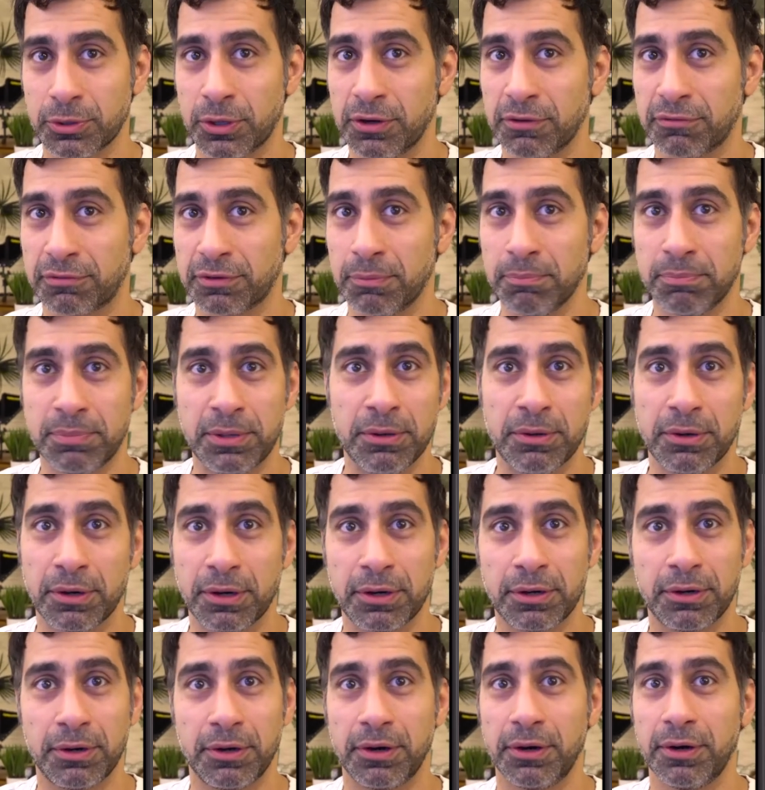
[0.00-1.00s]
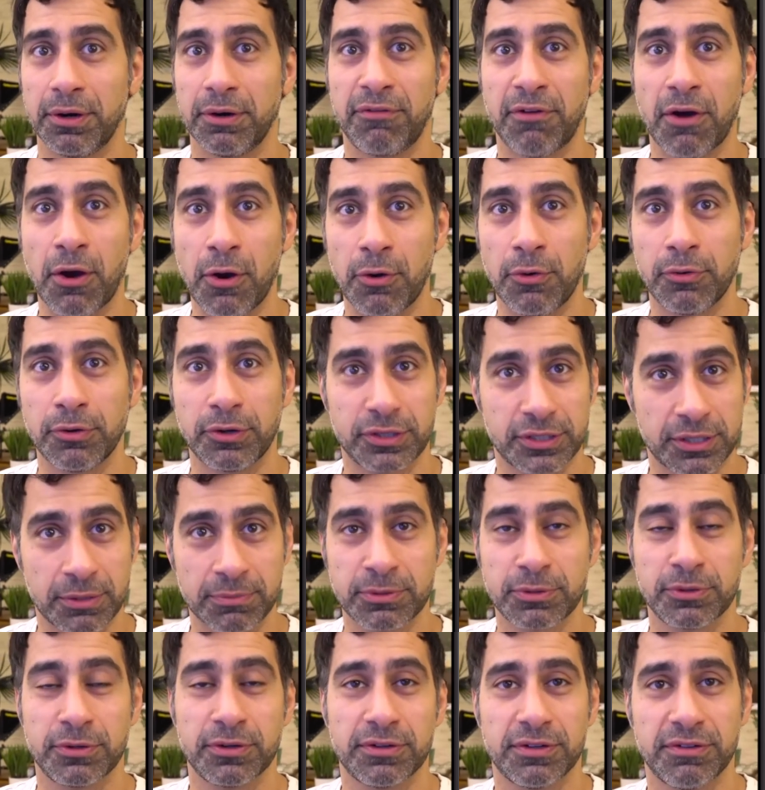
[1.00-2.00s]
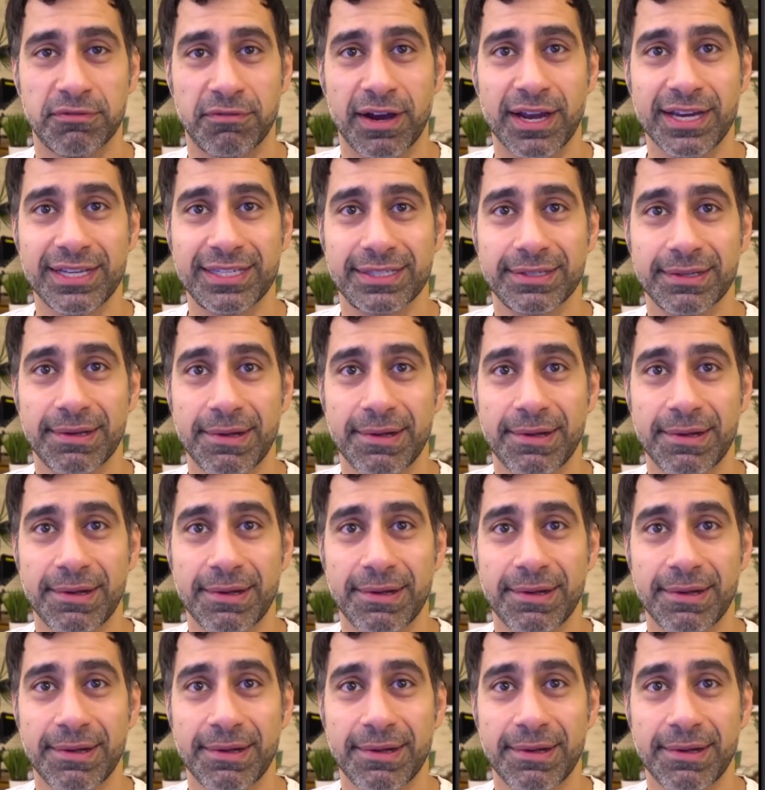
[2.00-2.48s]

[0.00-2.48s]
of computer or a phone or some sort of device.